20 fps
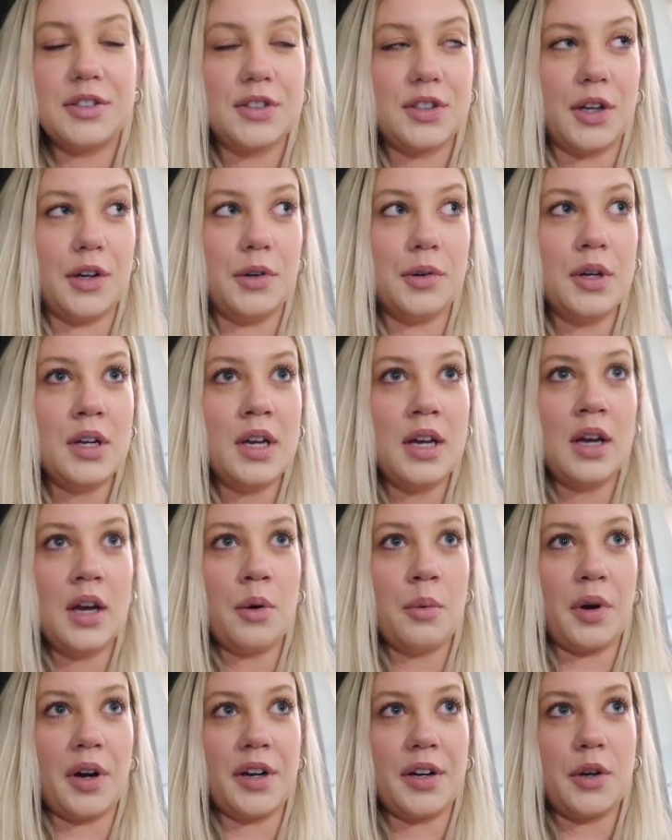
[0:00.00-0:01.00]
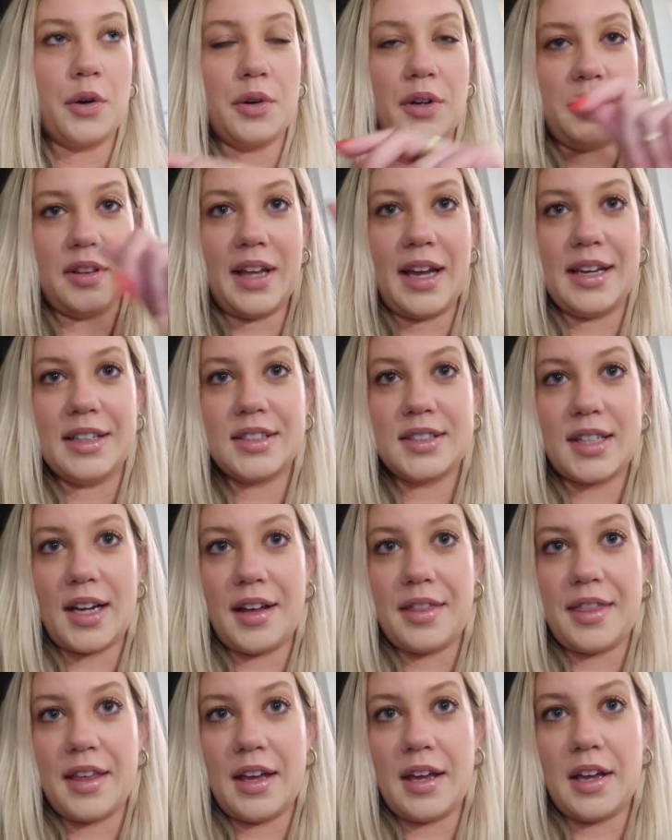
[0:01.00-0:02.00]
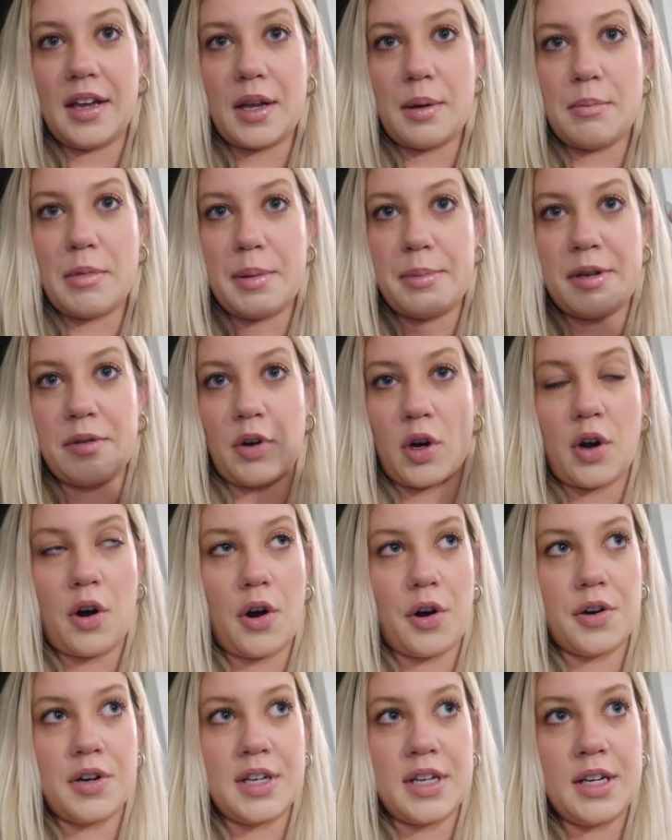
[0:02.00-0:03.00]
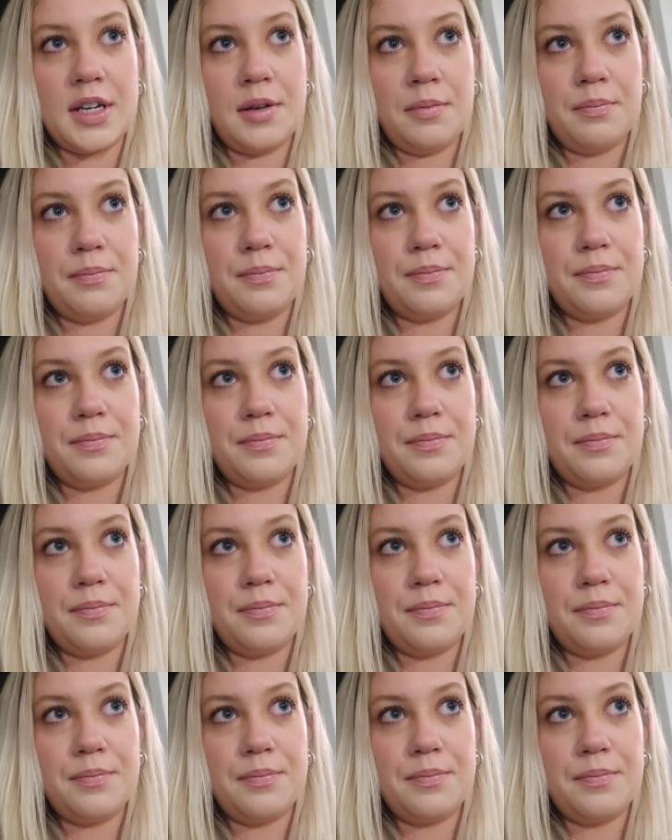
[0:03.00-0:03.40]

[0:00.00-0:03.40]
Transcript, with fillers: So we're gonna go to Laced, I think, maybe Riccardi.